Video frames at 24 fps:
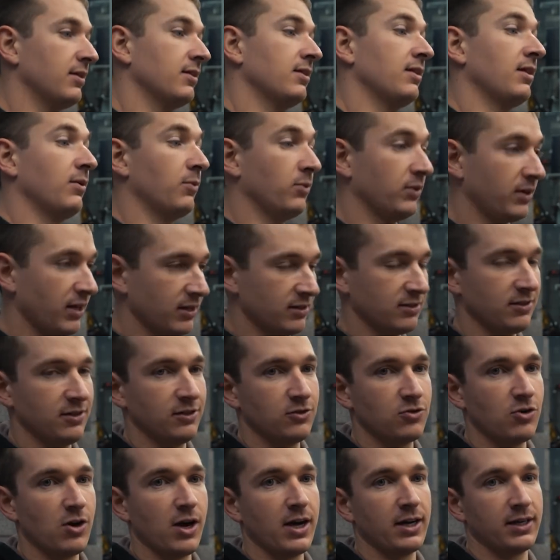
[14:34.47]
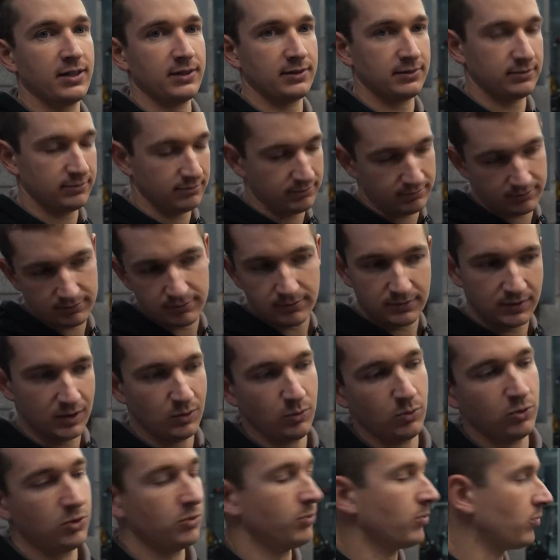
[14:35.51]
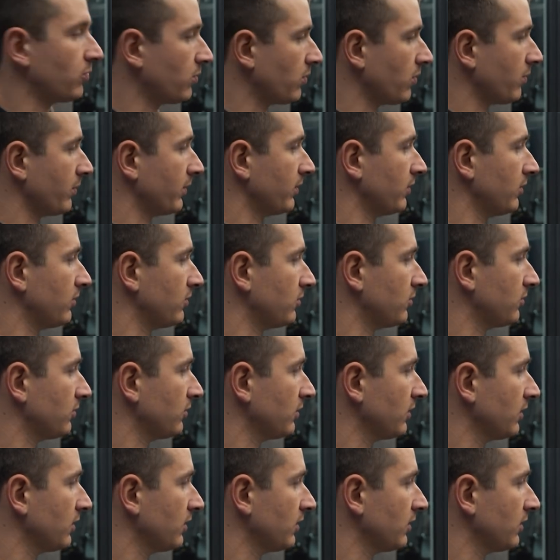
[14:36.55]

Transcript: Then we'll get to the track and we'll come up with what we're going to do.